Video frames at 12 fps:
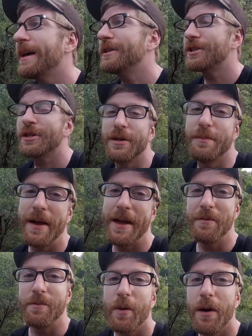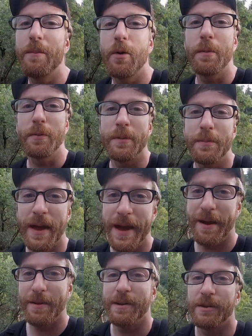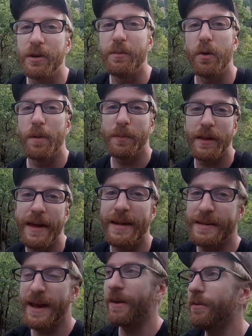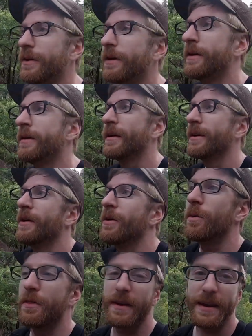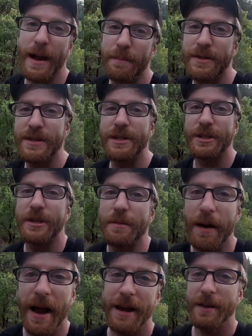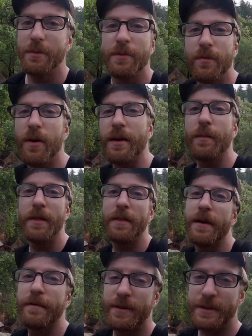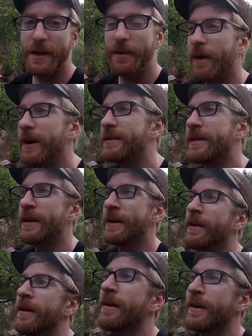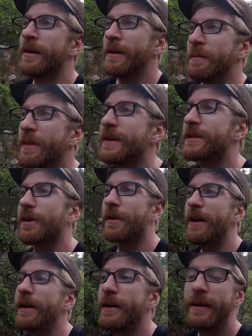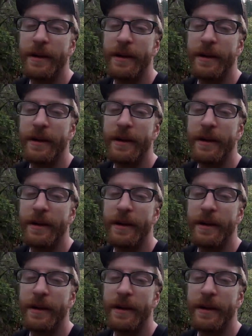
I just should have been well more prepared and a little more planned out with a composition in mind before I went there for sunrise, but that's all right.